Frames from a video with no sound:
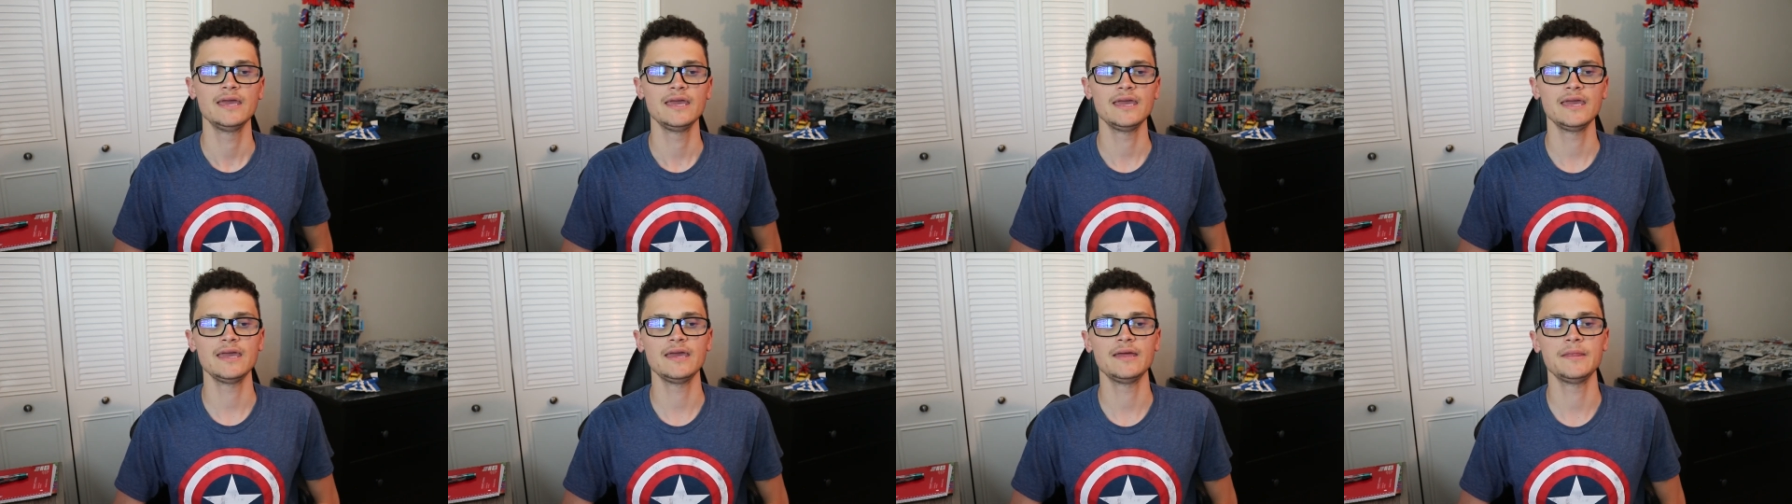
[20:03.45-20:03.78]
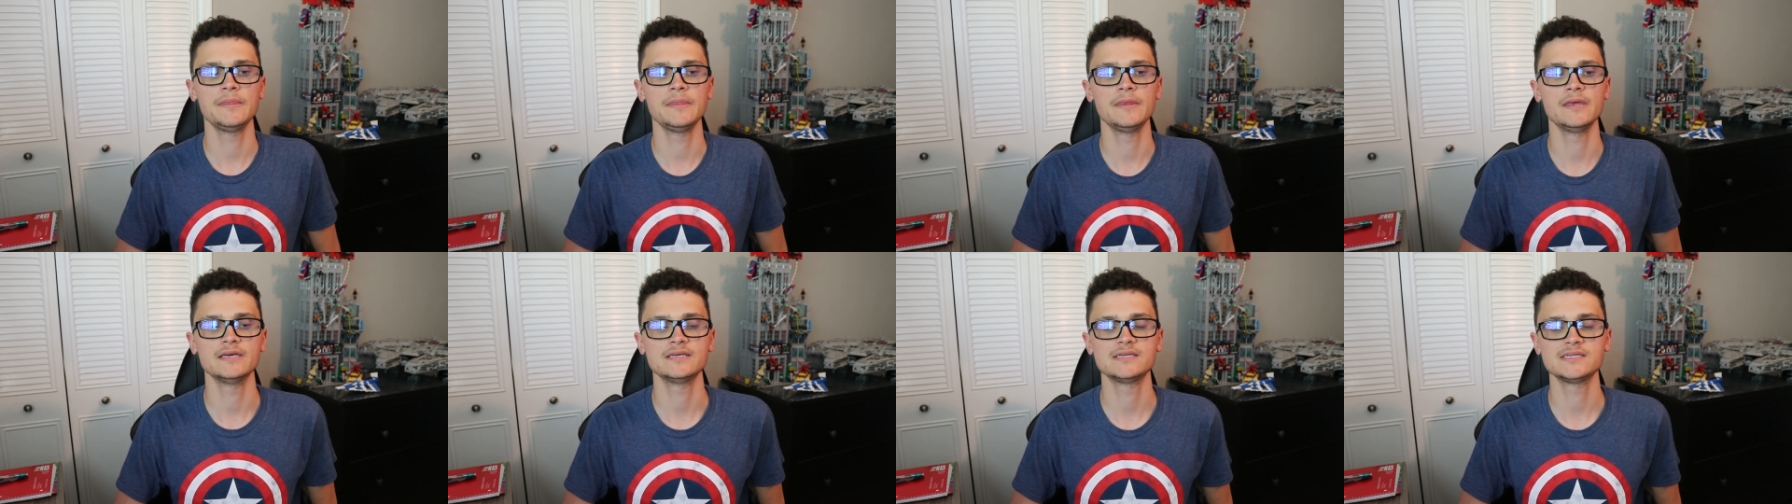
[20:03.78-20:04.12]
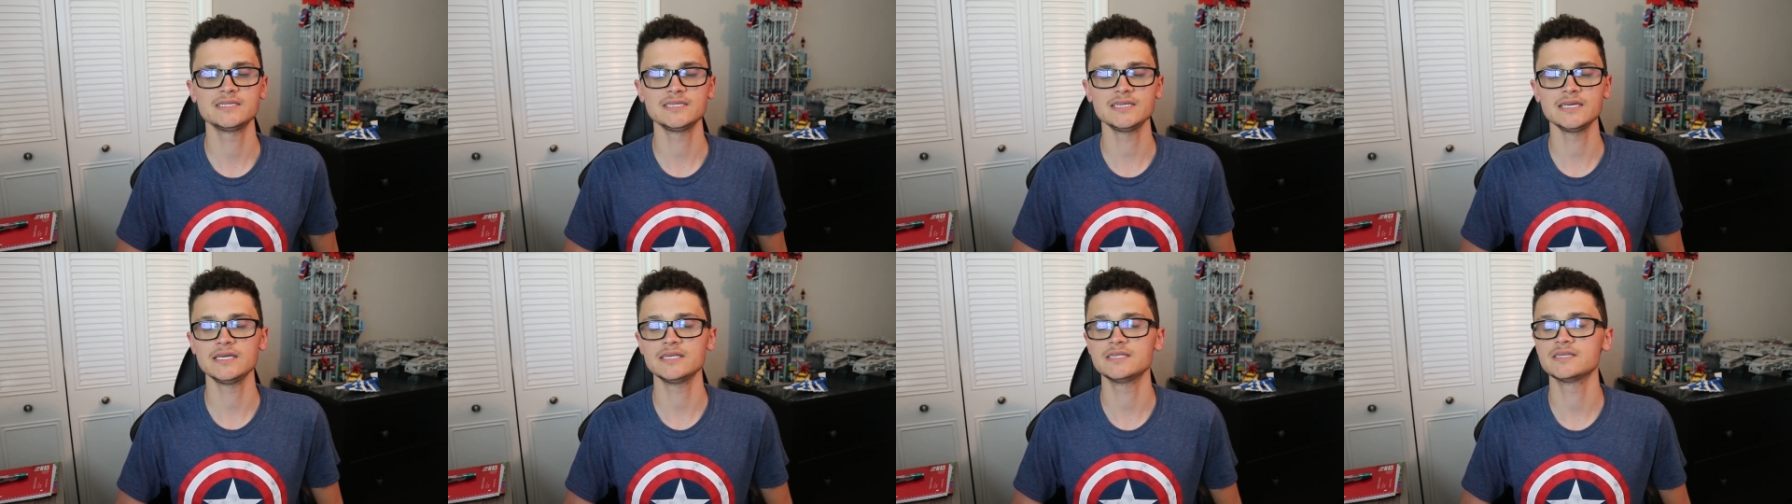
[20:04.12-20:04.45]
in this
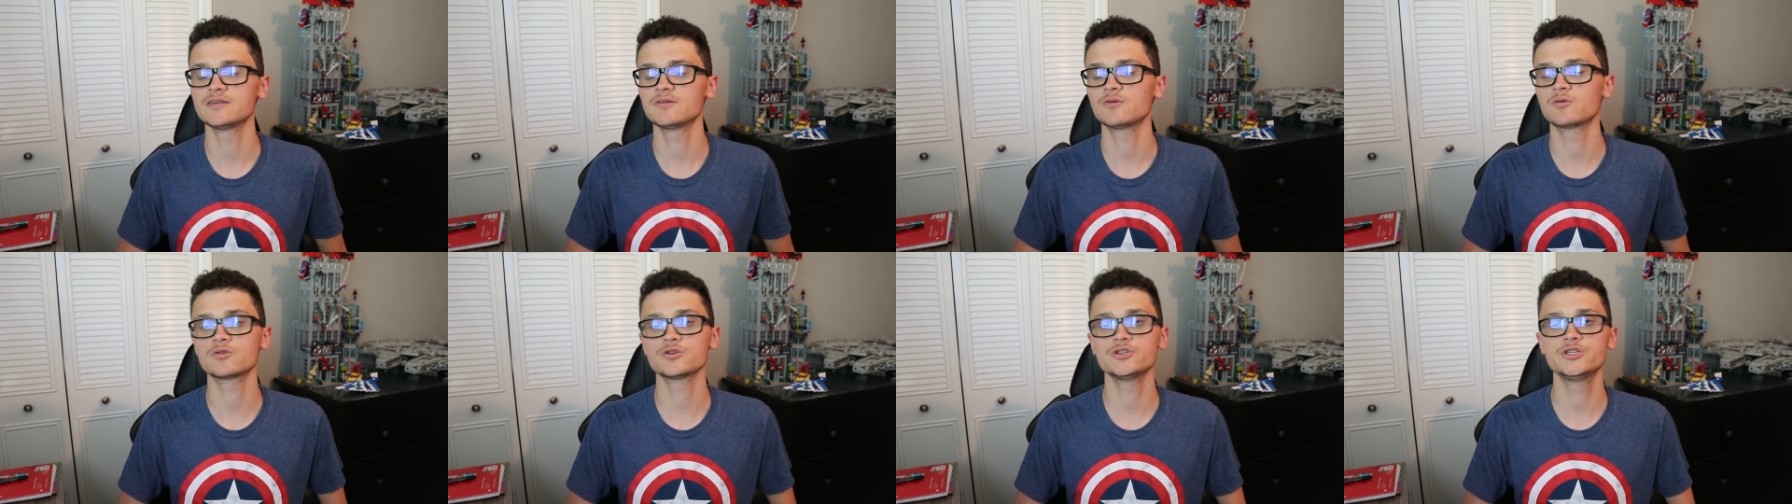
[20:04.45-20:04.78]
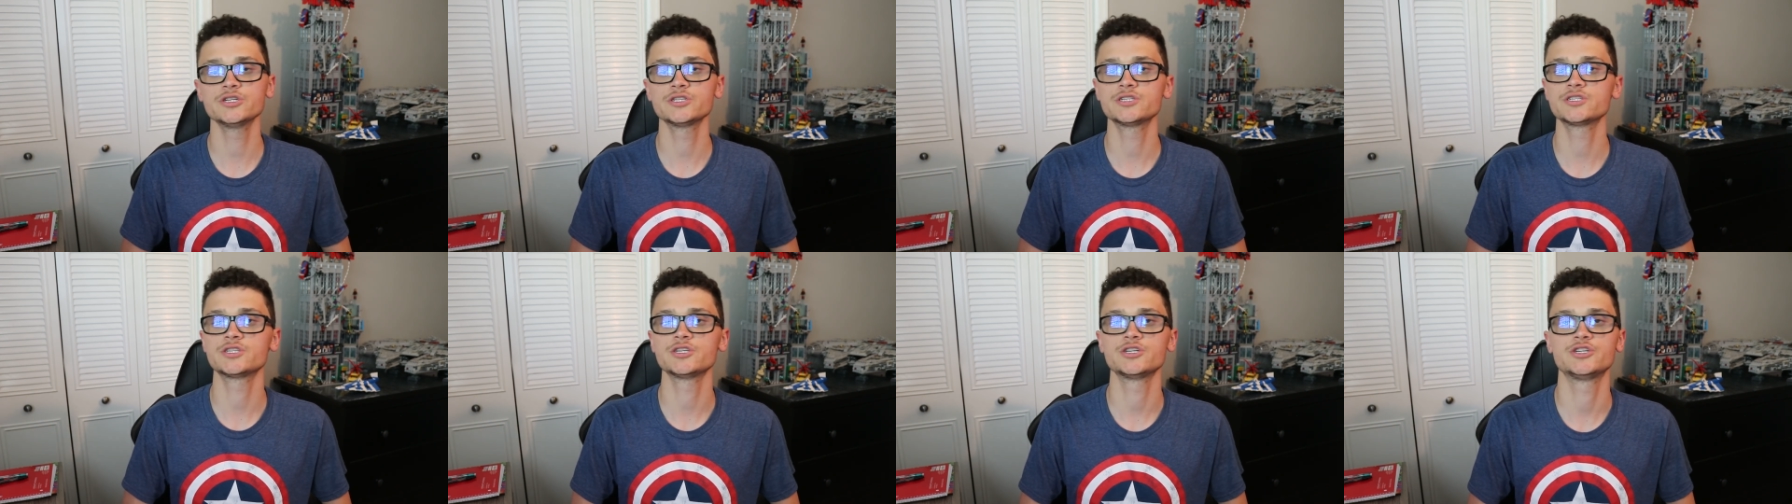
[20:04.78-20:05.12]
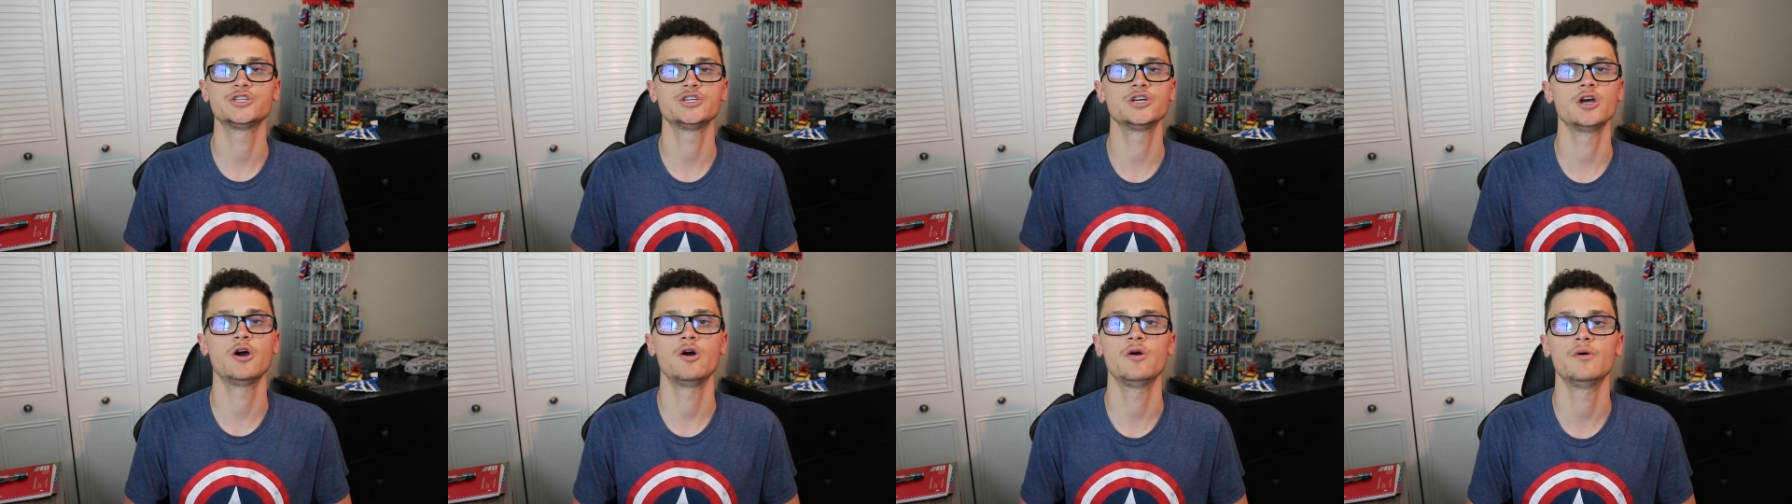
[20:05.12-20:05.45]
season, or just the
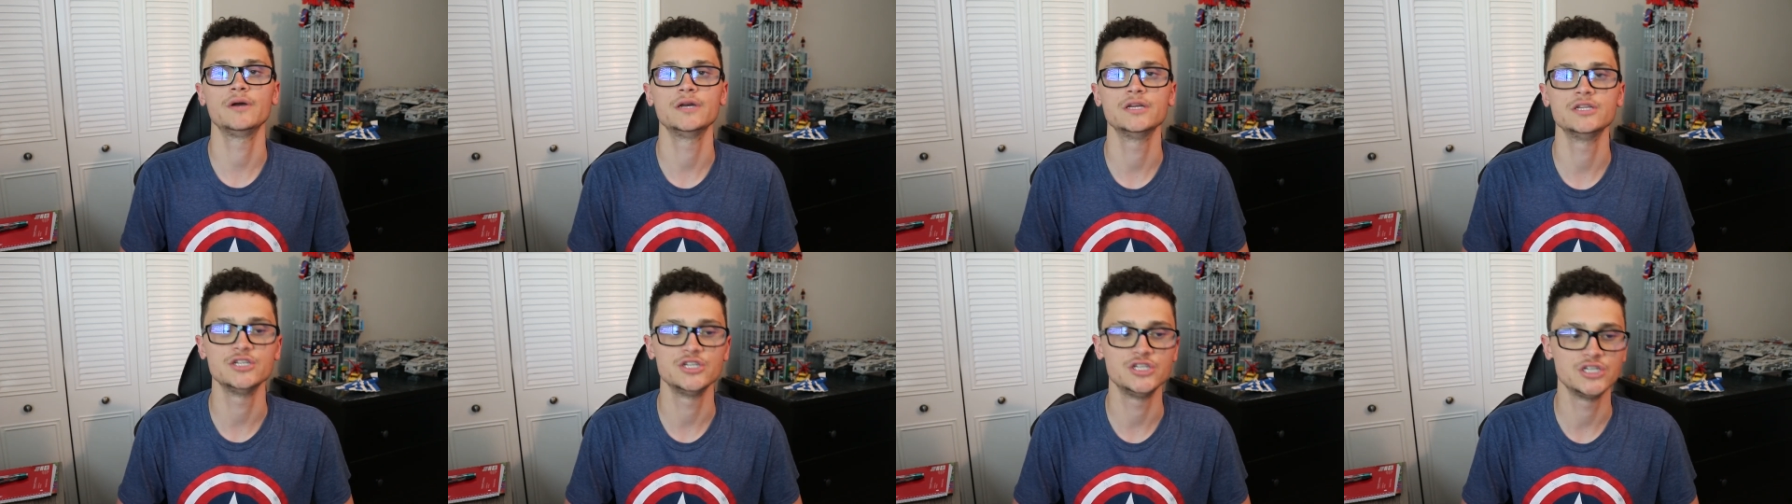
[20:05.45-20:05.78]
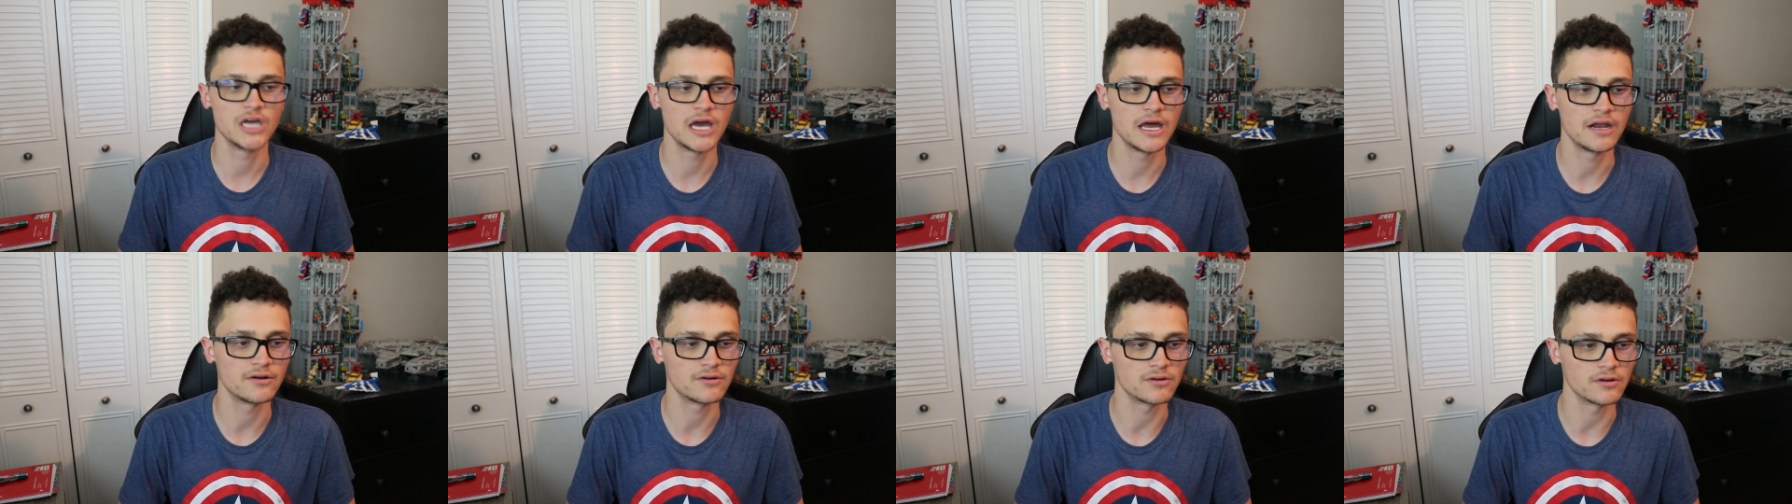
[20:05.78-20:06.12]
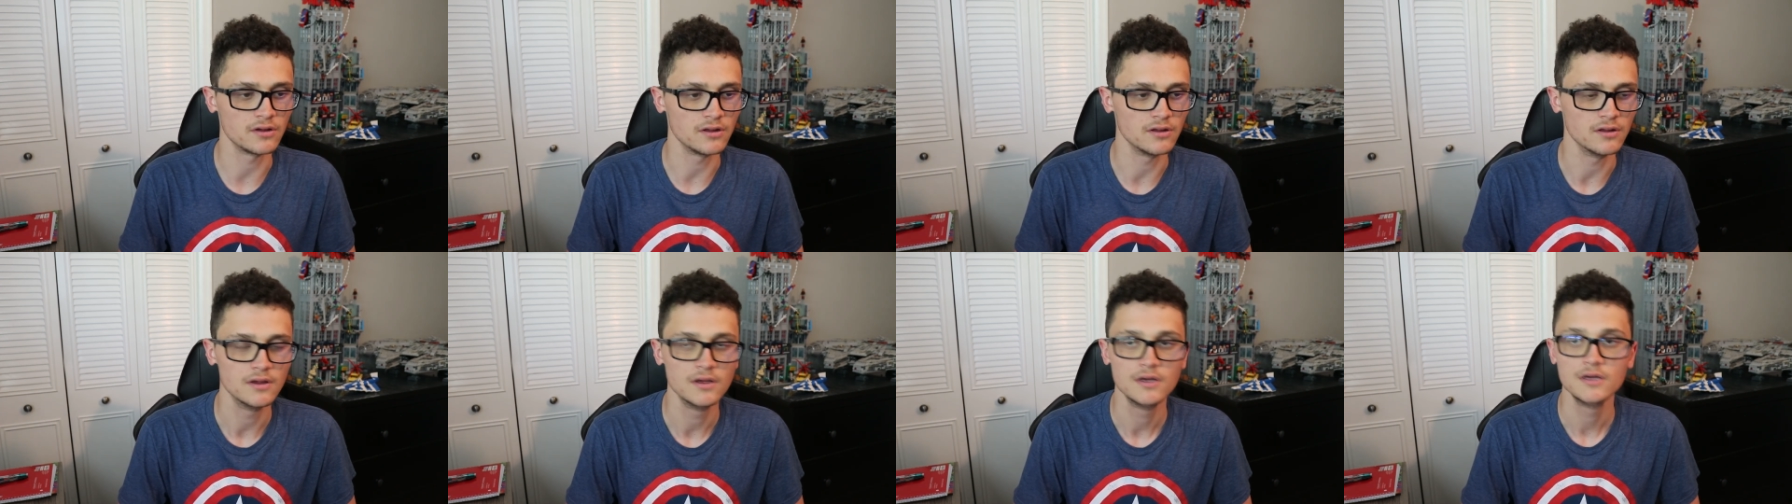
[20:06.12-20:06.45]
show in
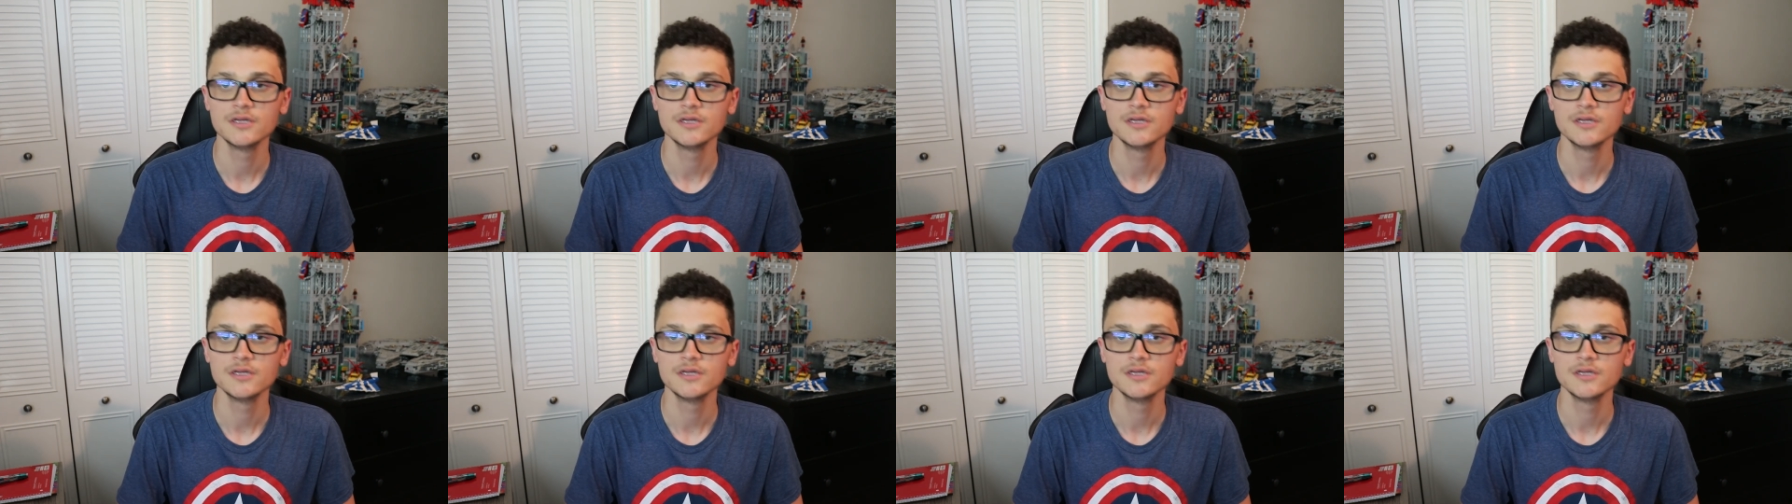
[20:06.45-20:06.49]
general.